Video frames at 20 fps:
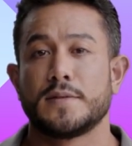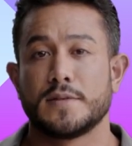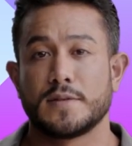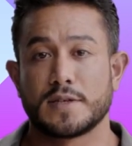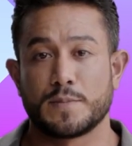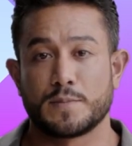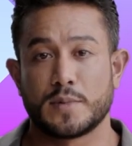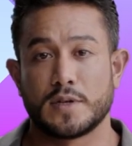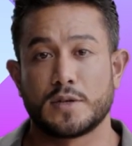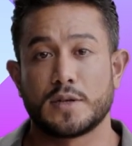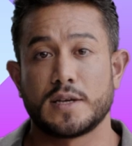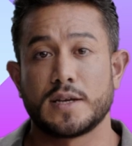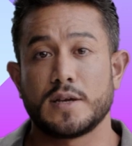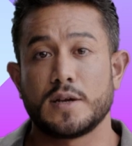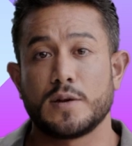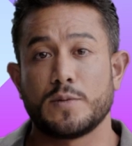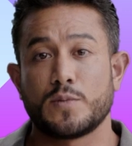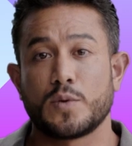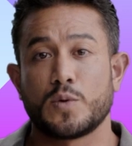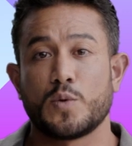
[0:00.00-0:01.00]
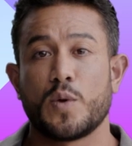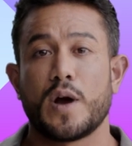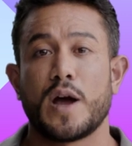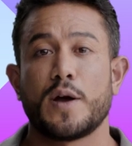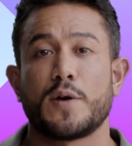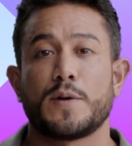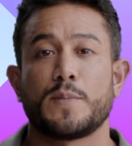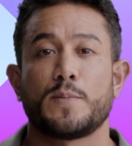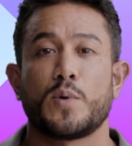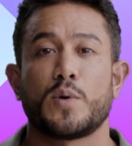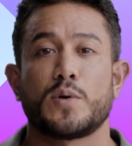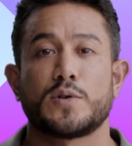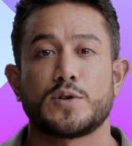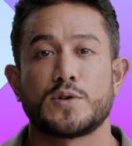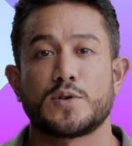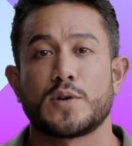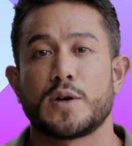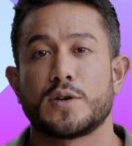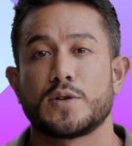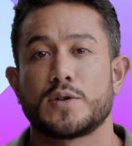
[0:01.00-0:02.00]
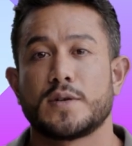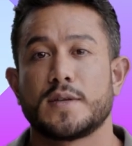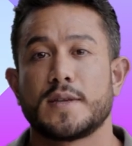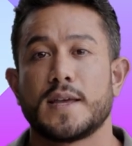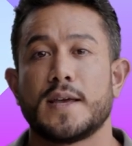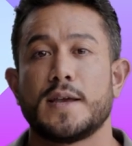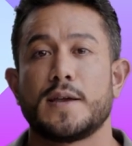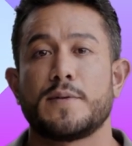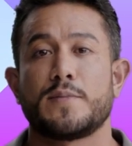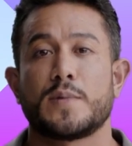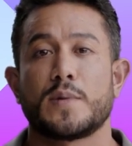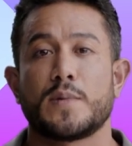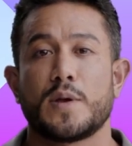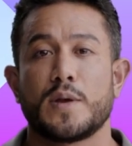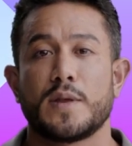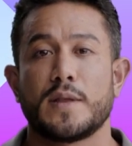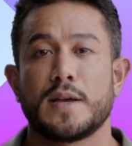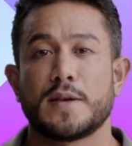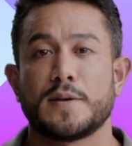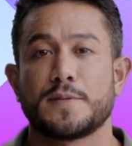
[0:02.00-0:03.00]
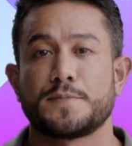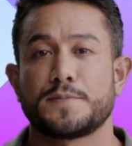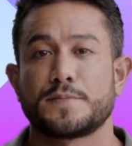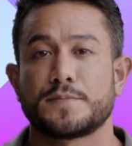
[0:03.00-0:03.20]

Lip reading: typically requiring more structured data for learning.